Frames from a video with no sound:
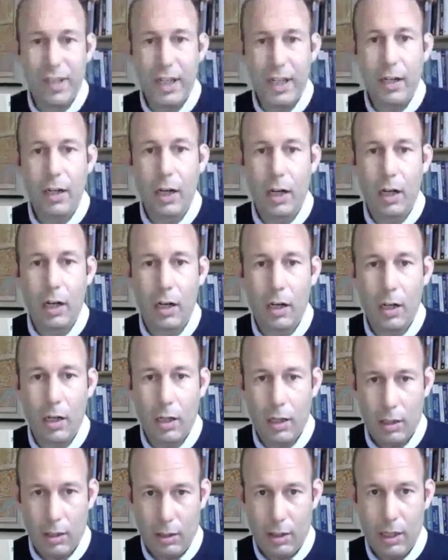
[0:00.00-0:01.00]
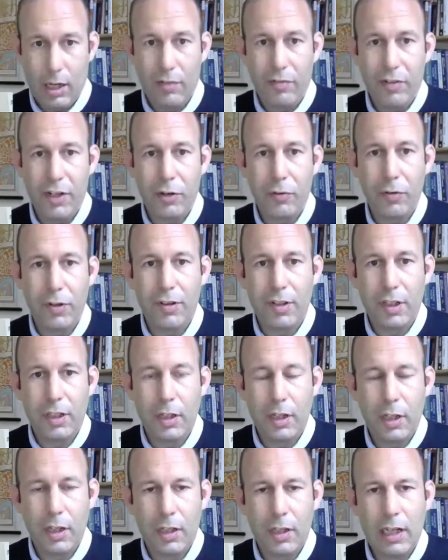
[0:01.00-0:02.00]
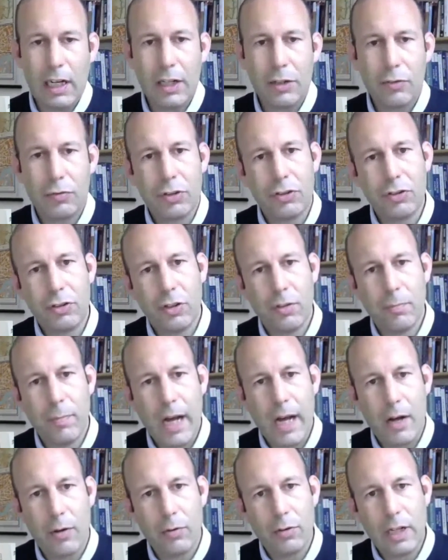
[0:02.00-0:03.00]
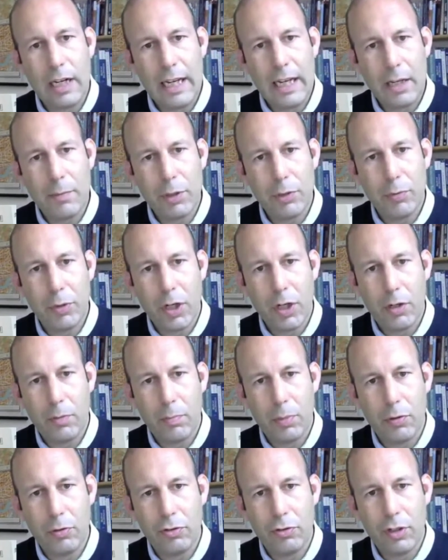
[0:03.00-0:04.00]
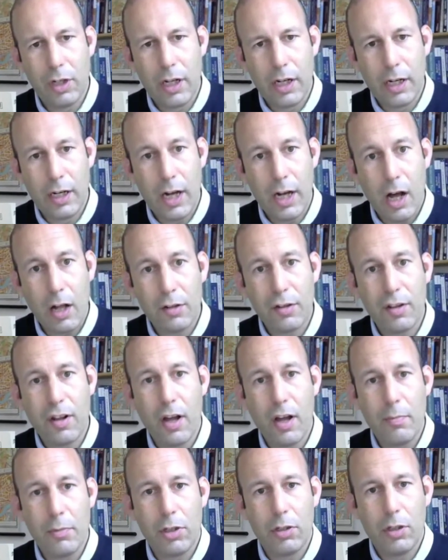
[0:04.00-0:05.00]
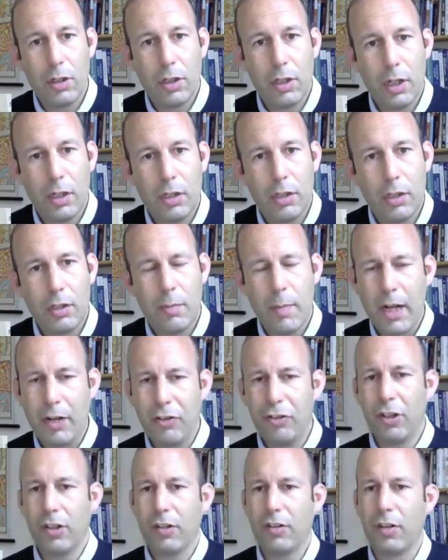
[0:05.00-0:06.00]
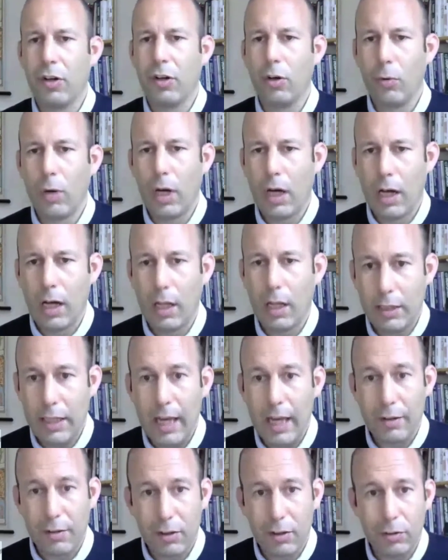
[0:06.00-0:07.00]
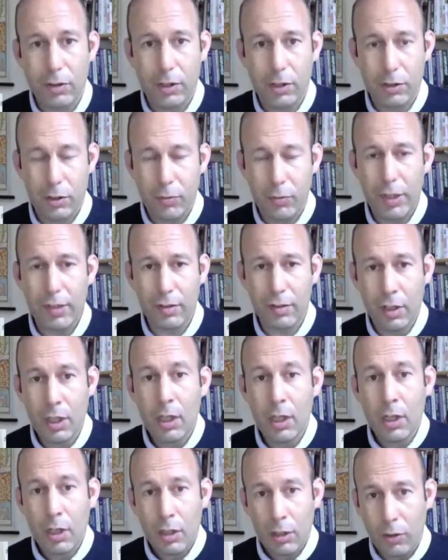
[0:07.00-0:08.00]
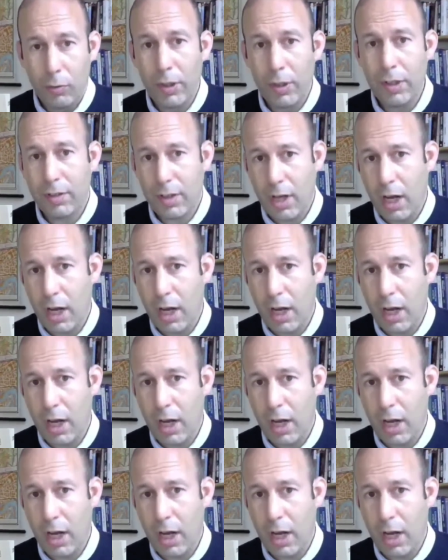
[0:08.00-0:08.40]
seen a kind of increase in the literature about the link between air pollution and Alzheimer and dementia. So, there is a